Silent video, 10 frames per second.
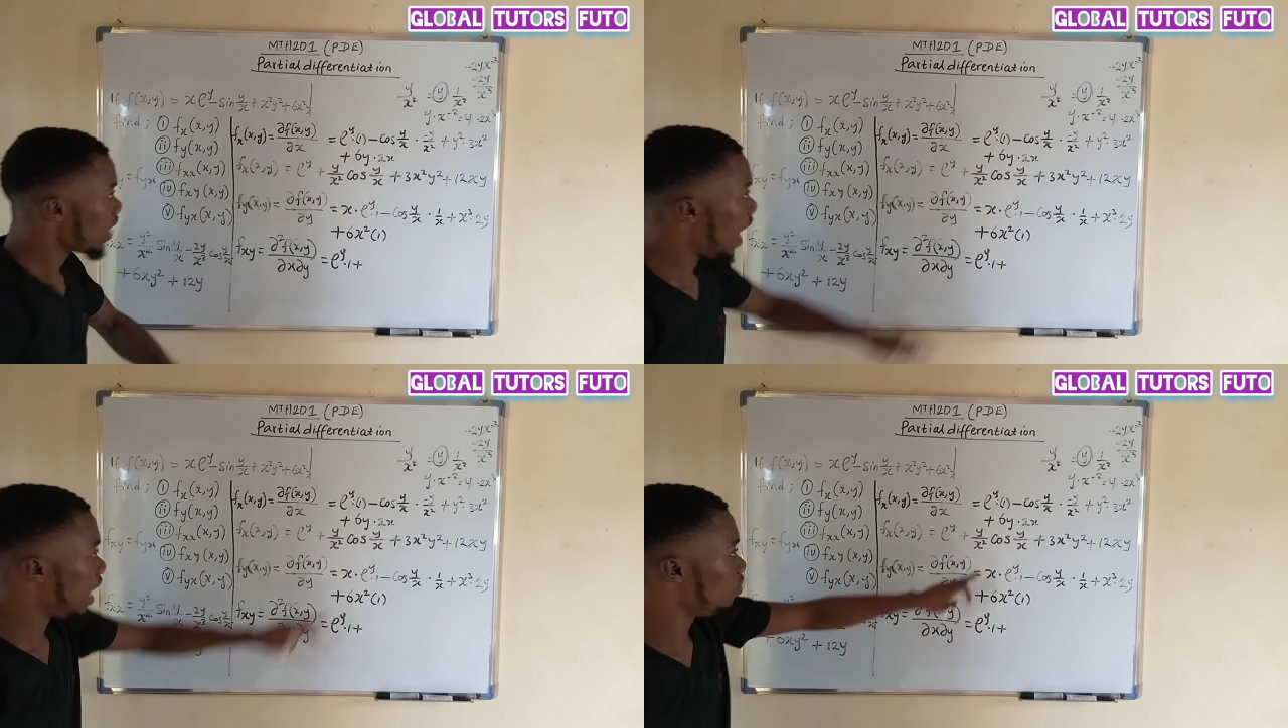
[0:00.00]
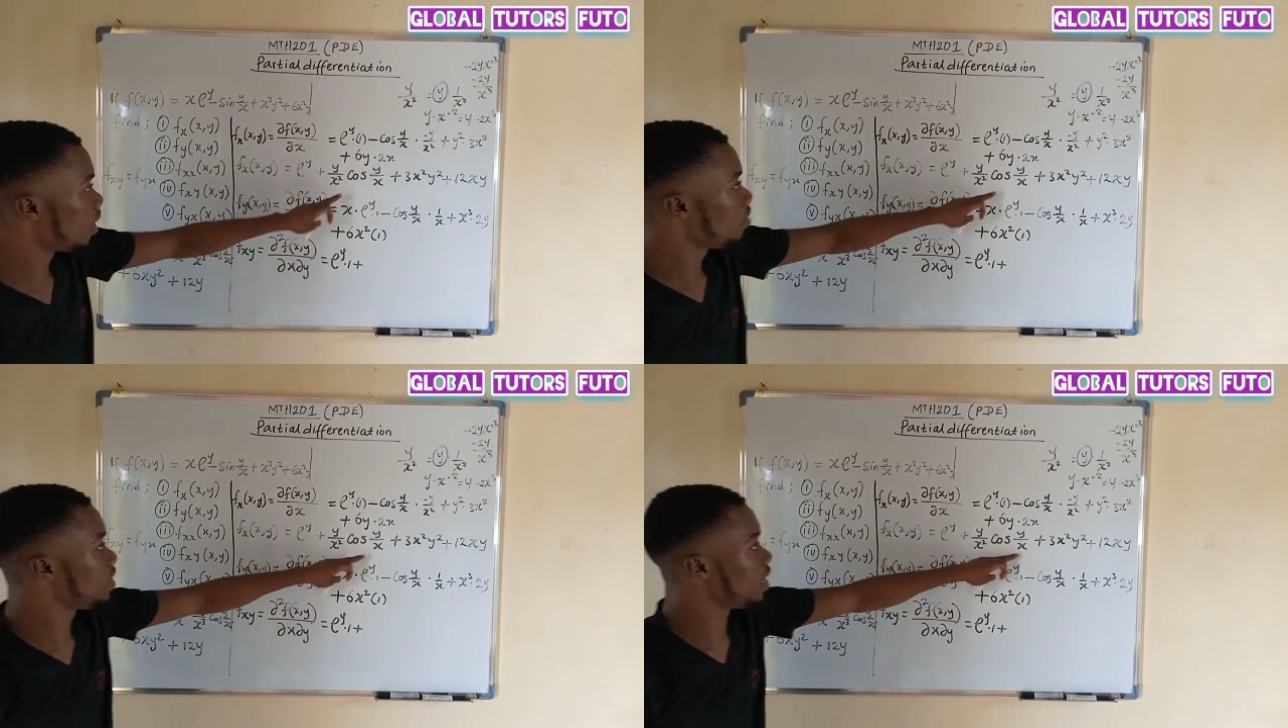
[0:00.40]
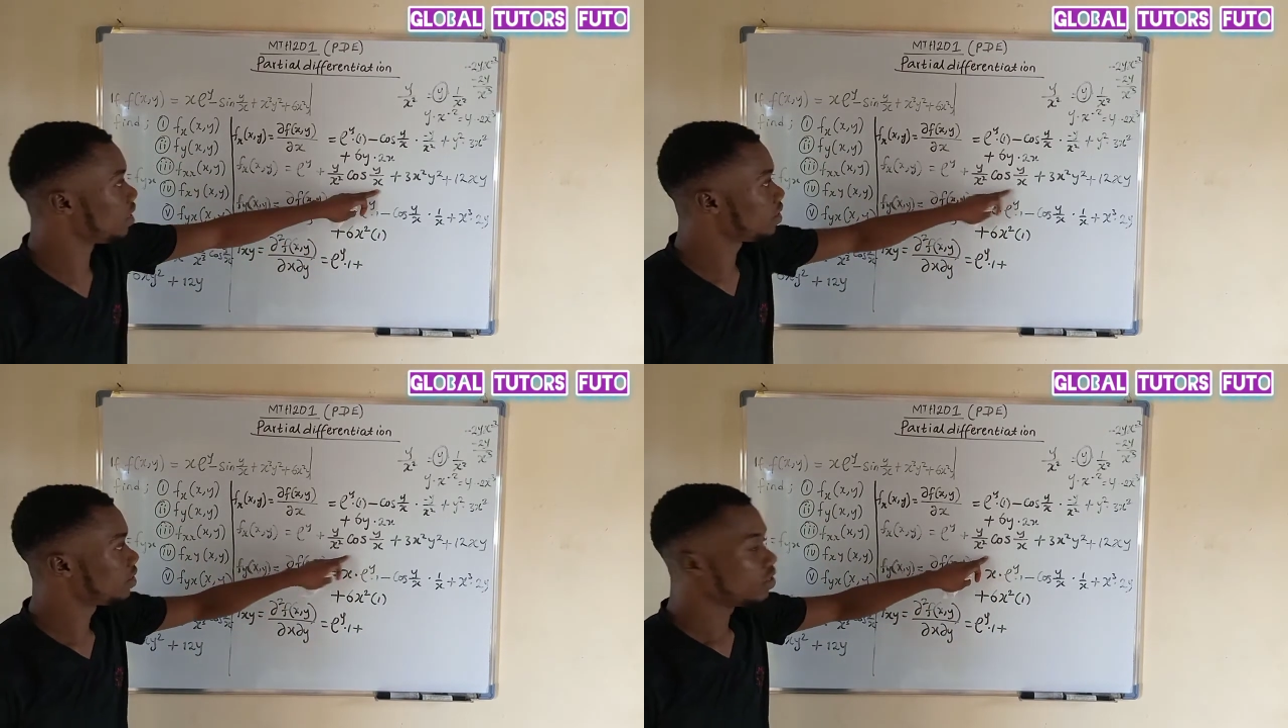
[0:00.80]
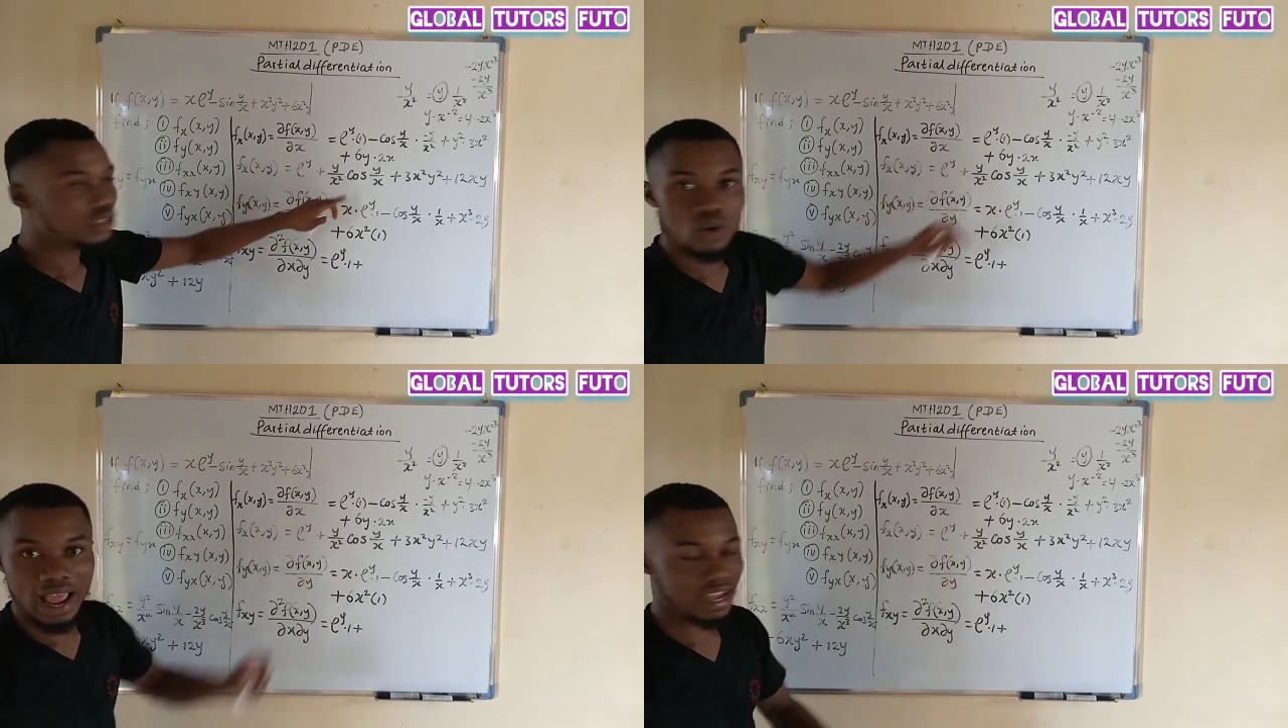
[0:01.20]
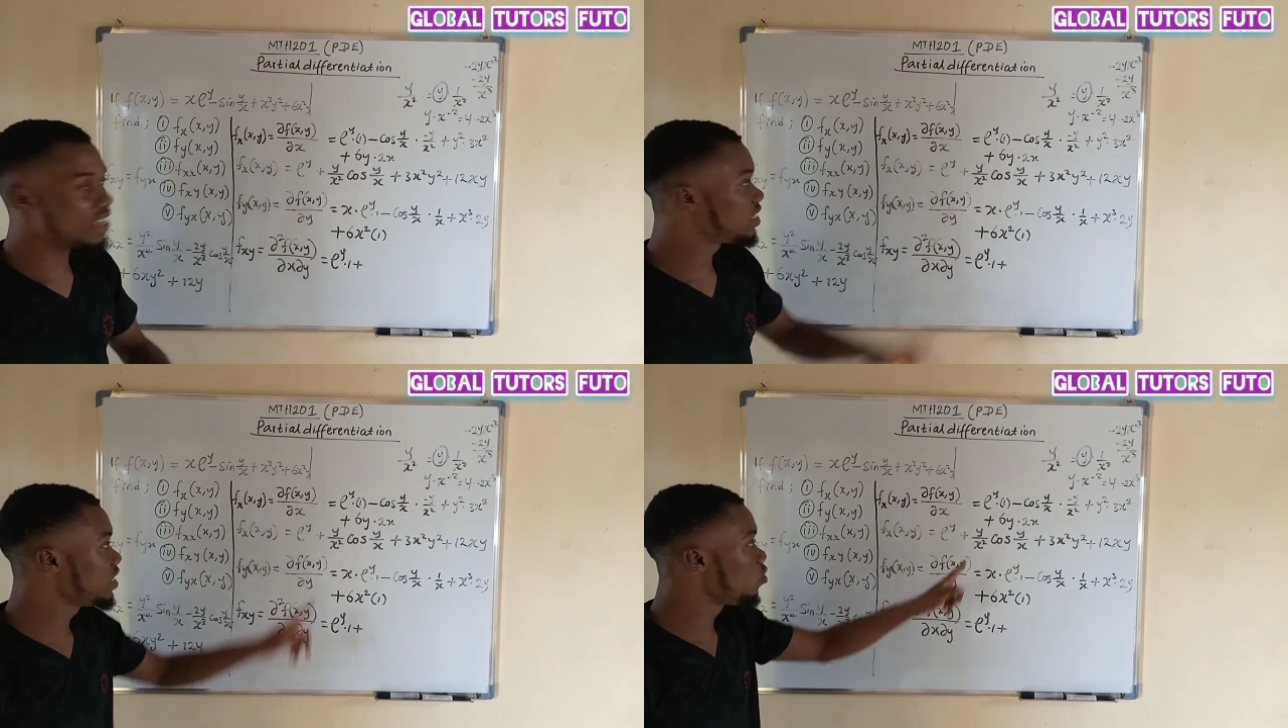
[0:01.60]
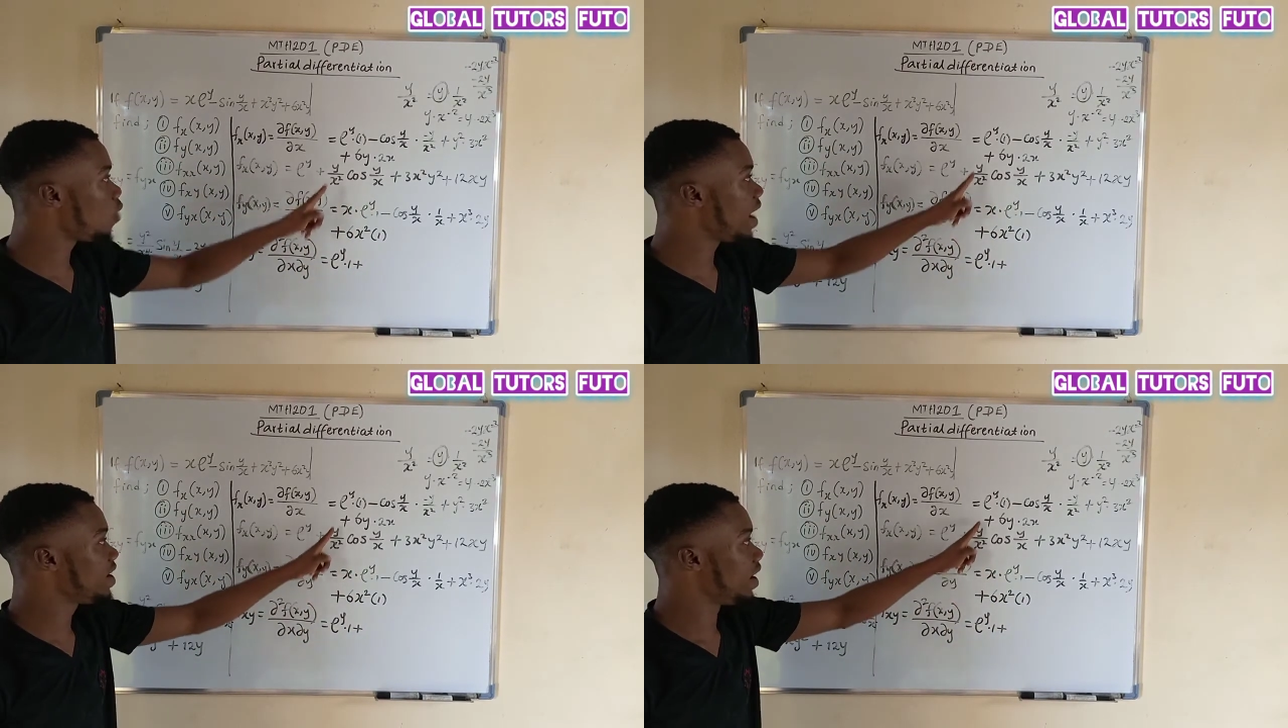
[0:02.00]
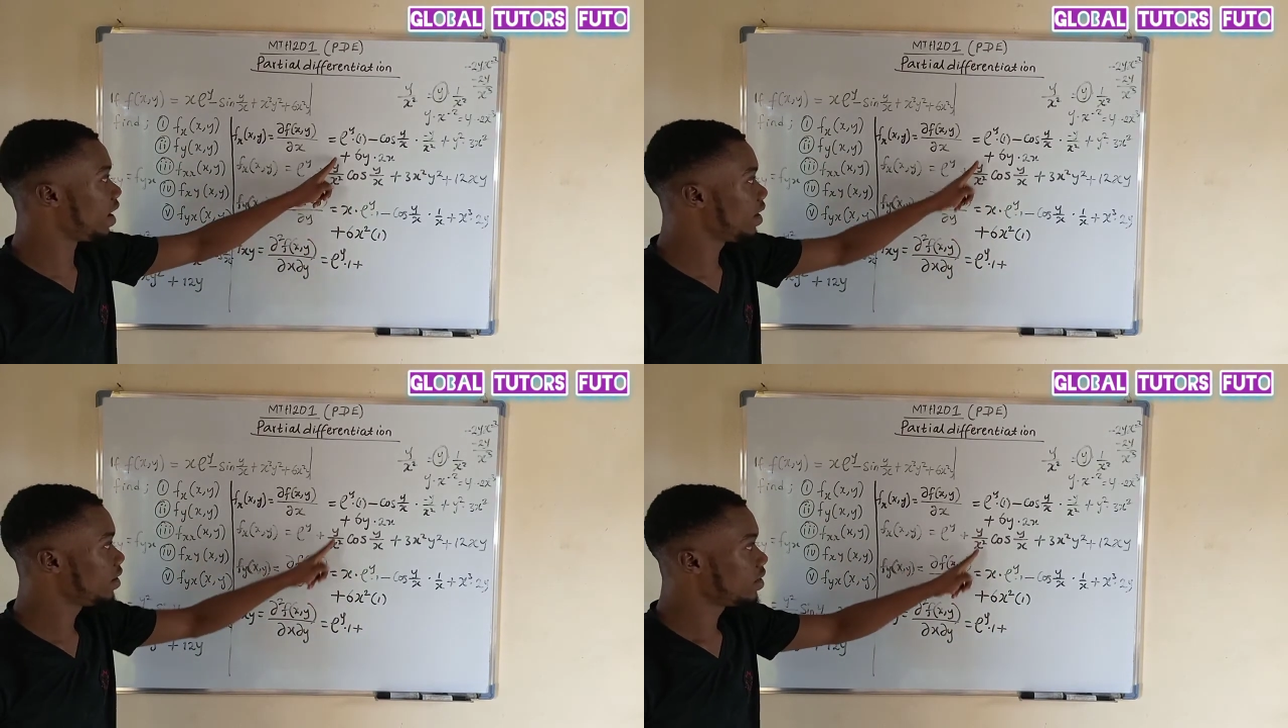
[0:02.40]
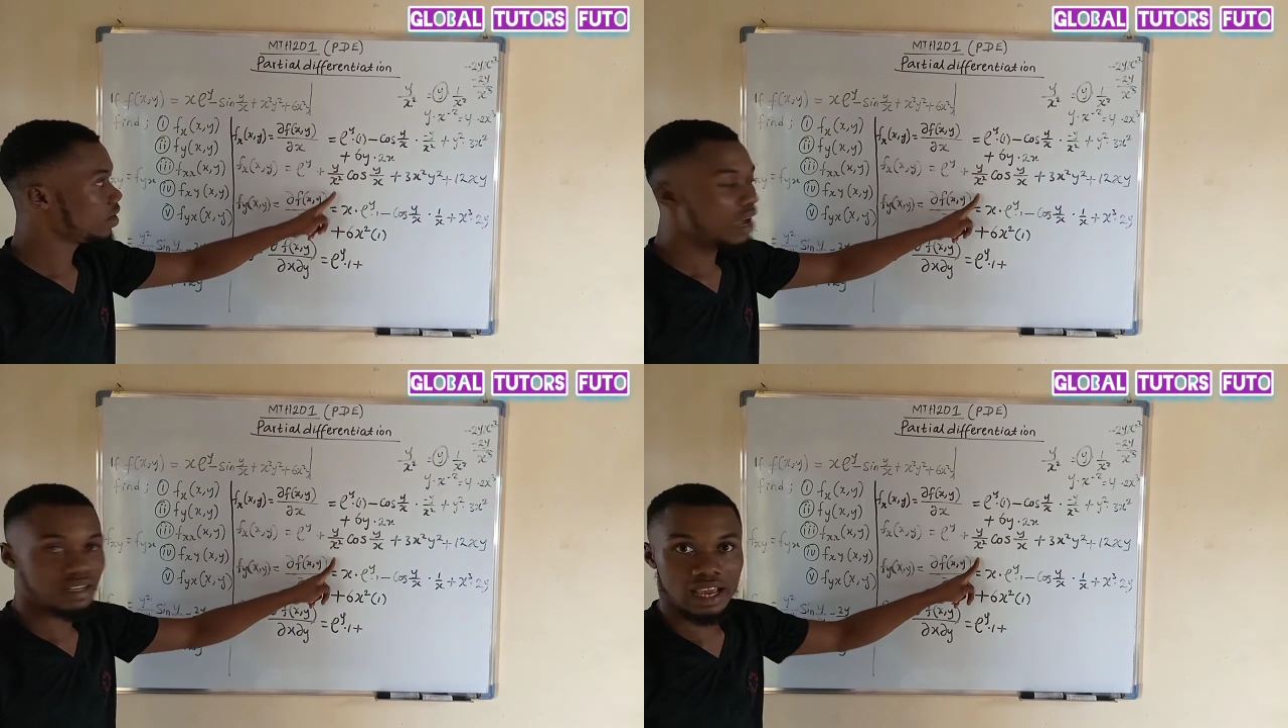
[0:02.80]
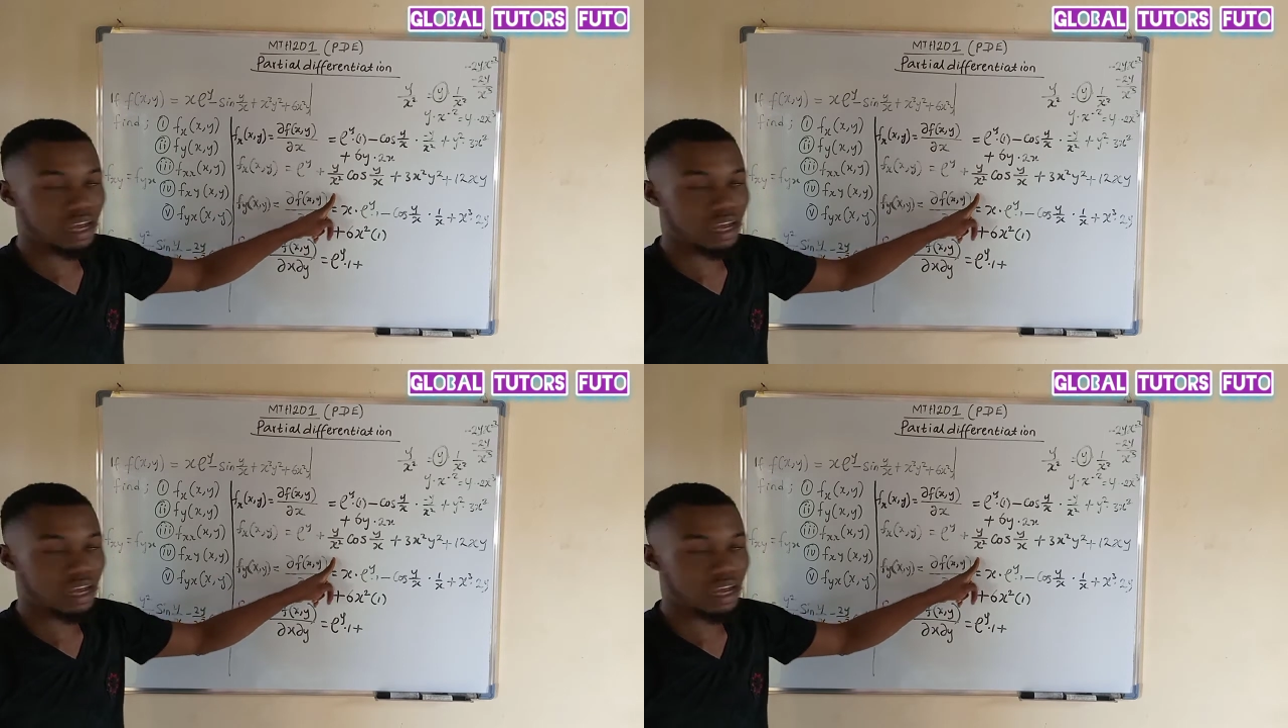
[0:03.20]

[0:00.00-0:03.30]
I am now here. So I can see y here, and I